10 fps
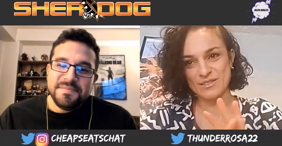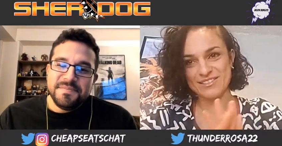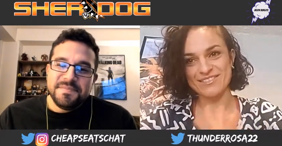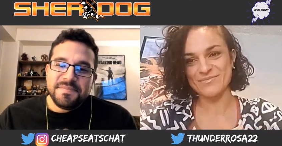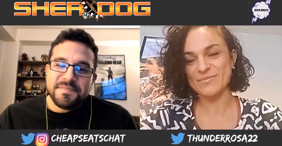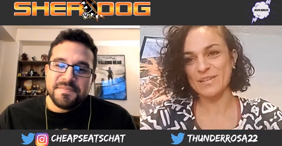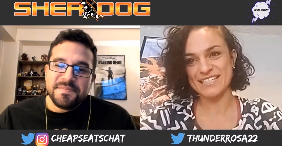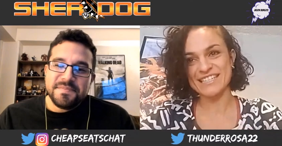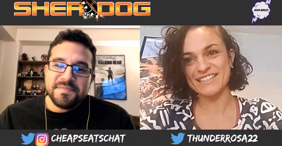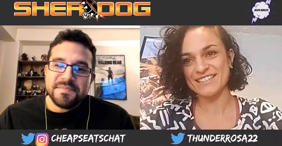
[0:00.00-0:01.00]
Speaker 1: messy.
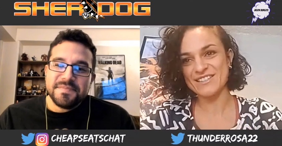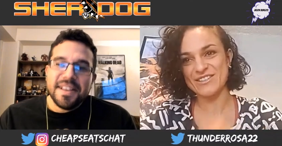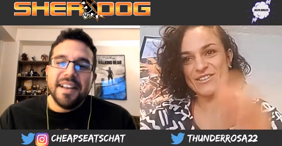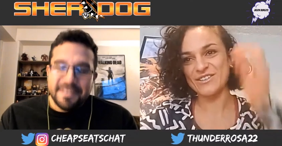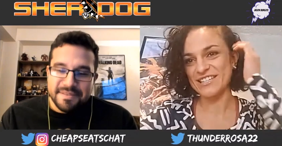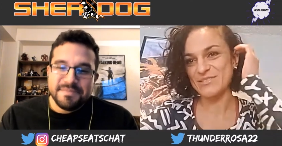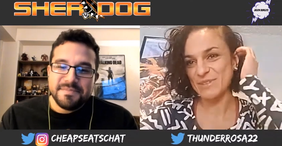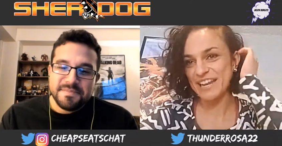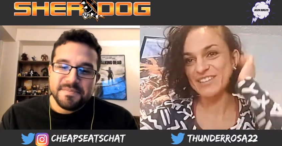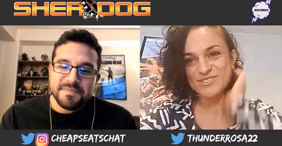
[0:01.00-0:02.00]
So this is my
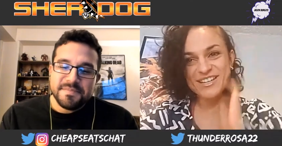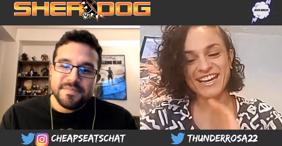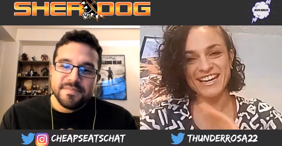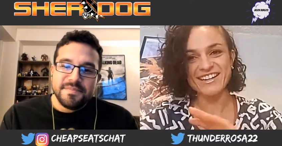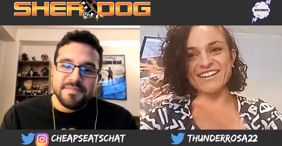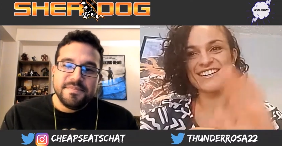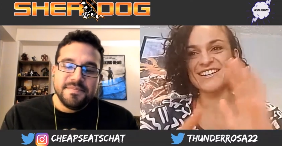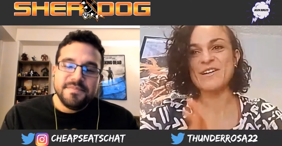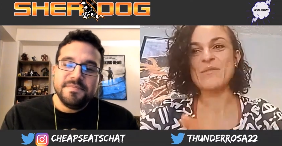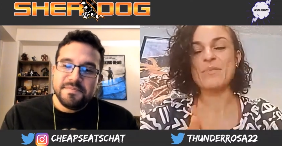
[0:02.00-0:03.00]
natural hair.
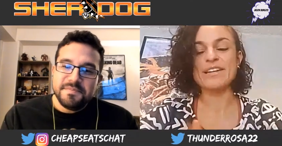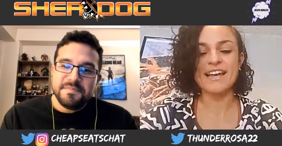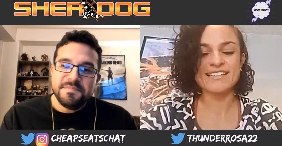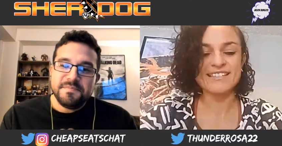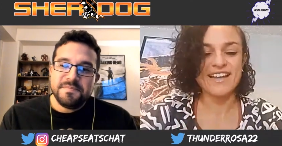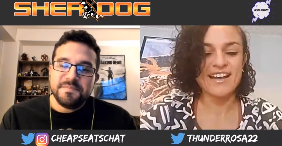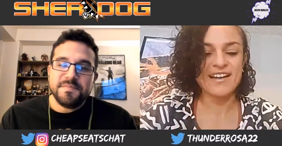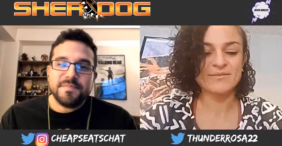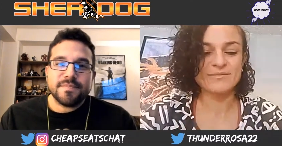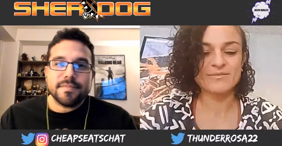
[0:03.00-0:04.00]
But yes,
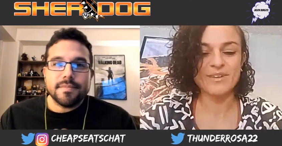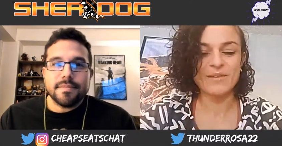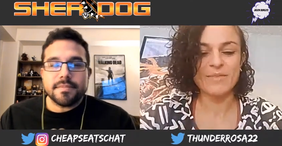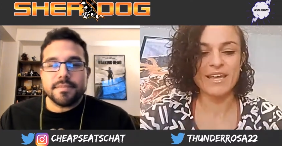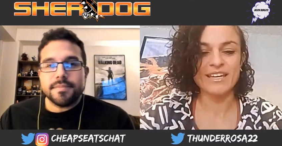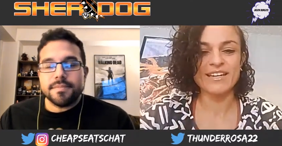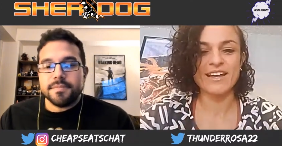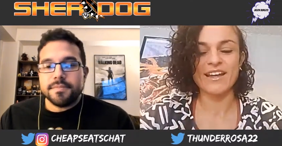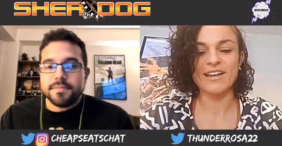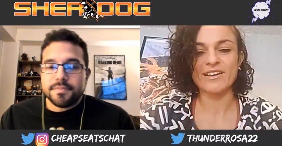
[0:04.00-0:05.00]
um, I'm making
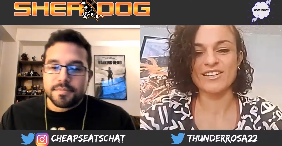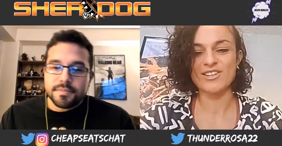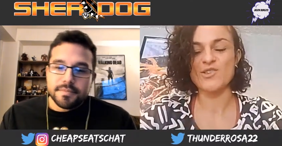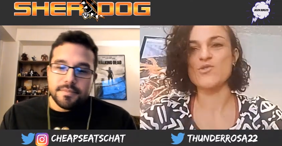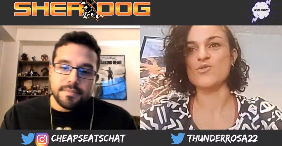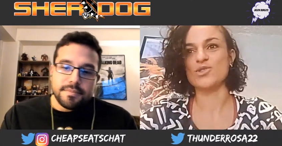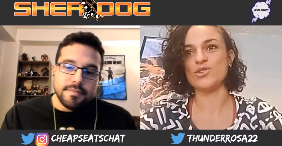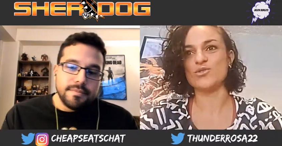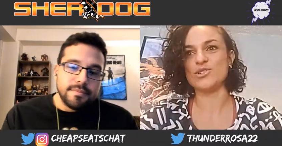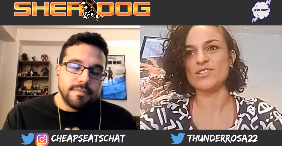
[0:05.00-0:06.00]
a huge,
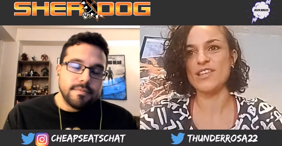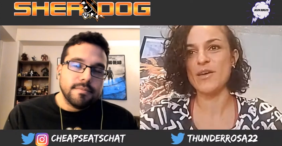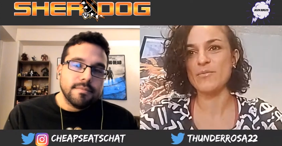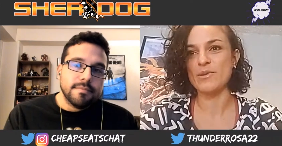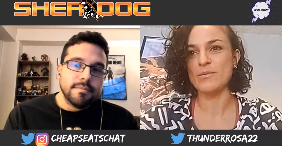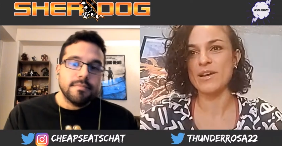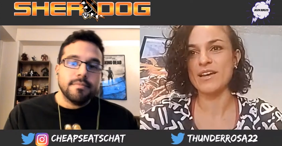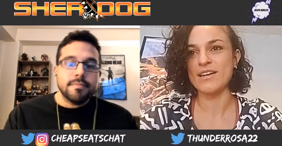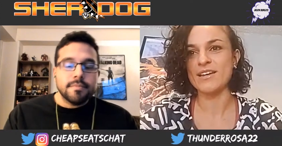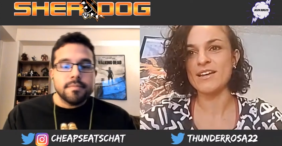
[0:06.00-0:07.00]
huge step in my
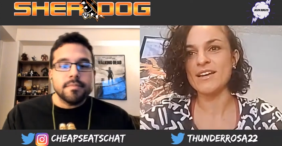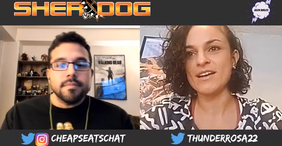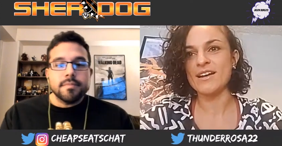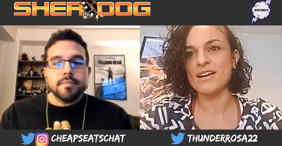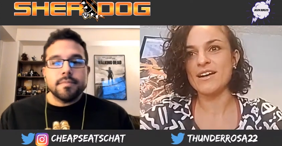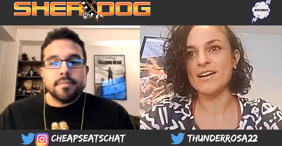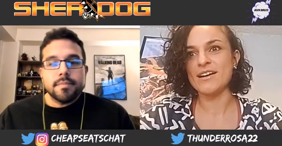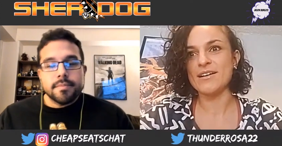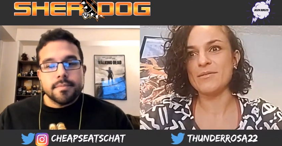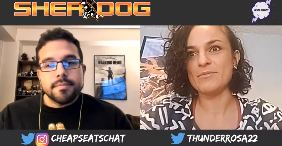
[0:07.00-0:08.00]

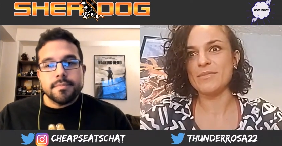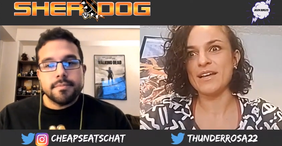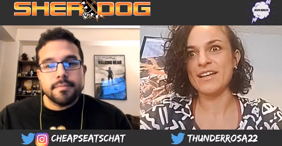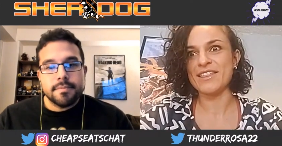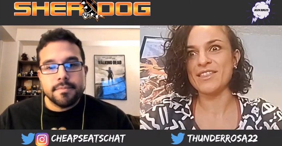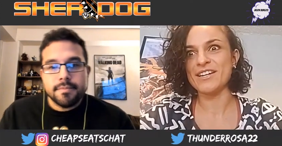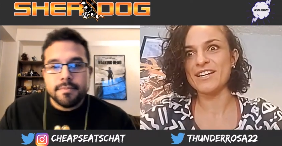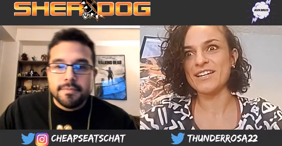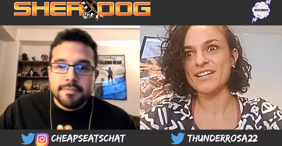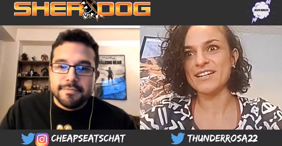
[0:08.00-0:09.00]
um, athletic
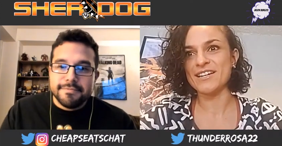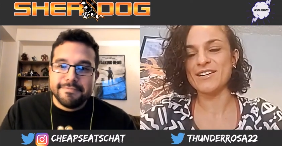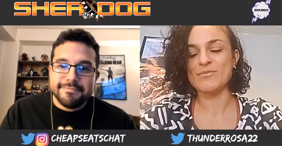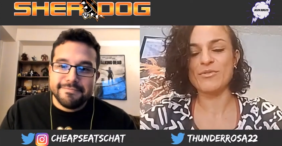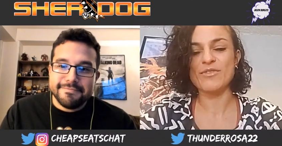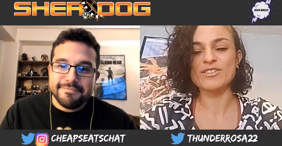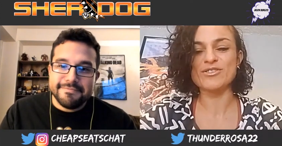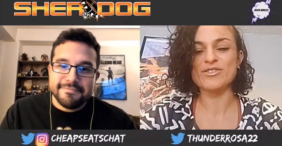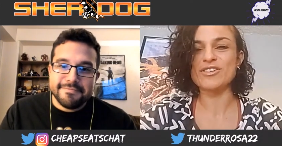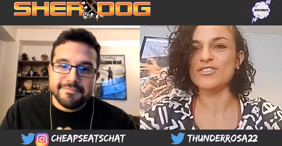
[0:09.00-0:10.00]
professional
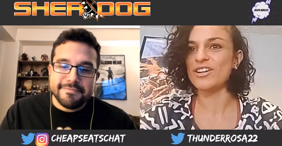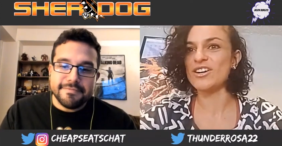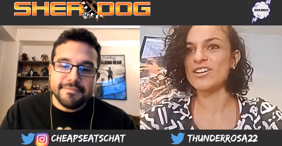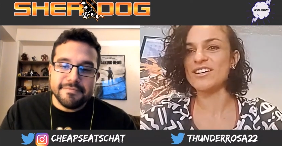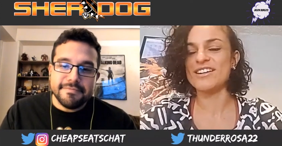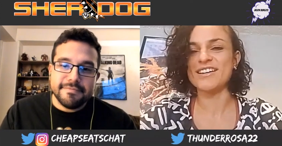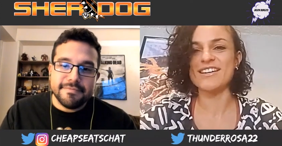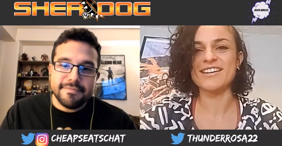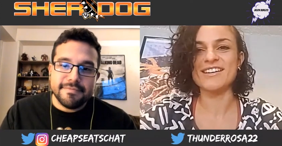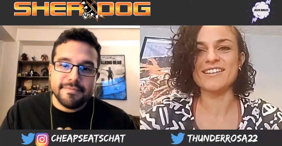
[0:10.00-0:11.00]
career.
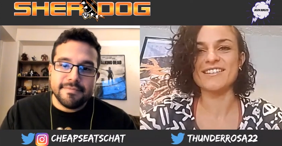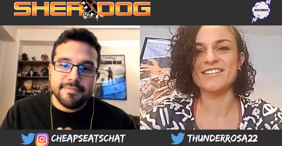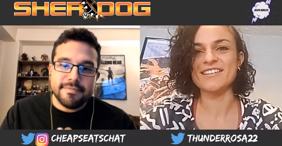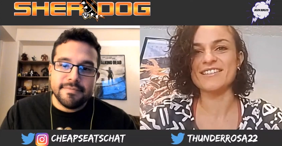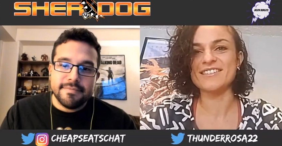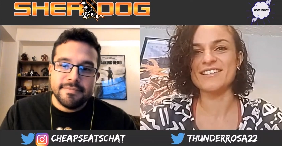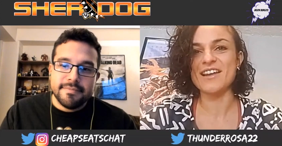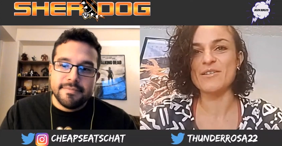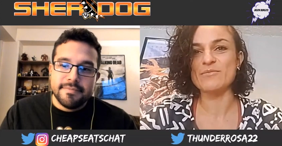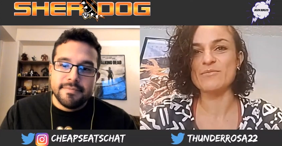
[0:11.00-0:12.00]
And it's going to